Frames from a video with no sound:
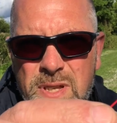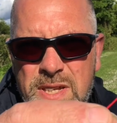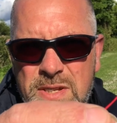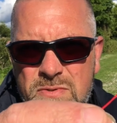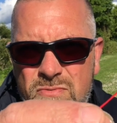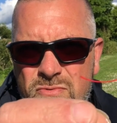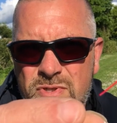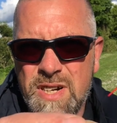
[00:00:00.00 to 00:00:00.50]

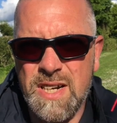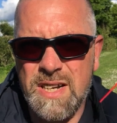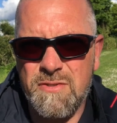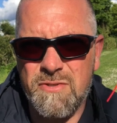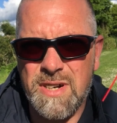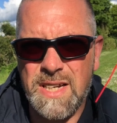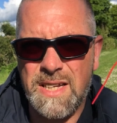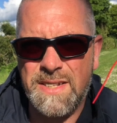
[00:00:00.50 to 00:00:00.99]
It's
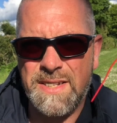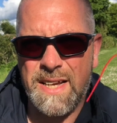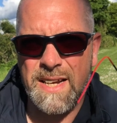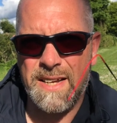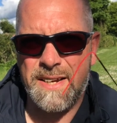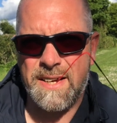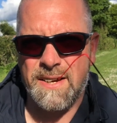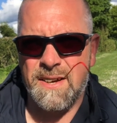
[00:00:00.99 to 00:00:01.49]
really
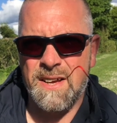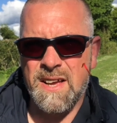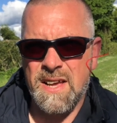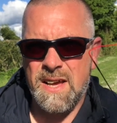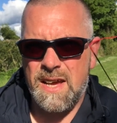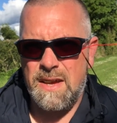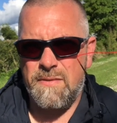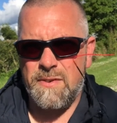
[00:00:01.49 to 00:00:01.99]
delicate.
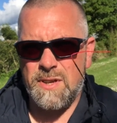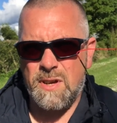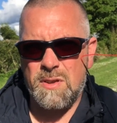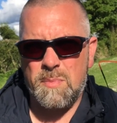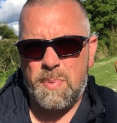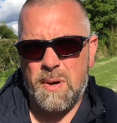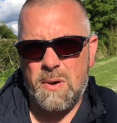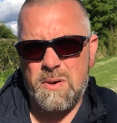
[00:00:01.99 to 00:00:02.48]
Even though
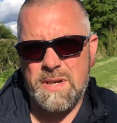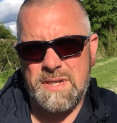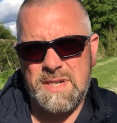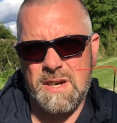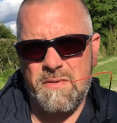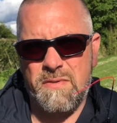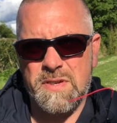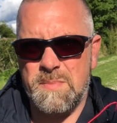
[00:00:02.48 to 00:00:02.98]
the pole
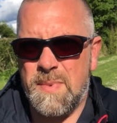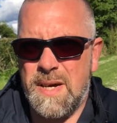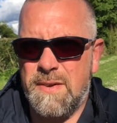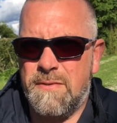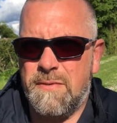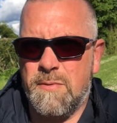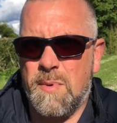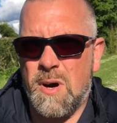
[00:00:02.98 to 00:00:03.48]
itself is
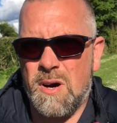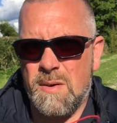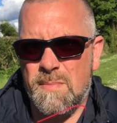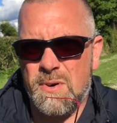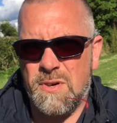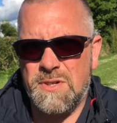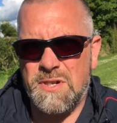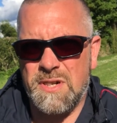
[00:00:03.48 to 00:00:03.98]
made from high
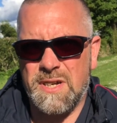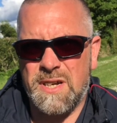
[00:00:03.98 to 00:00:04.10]
modular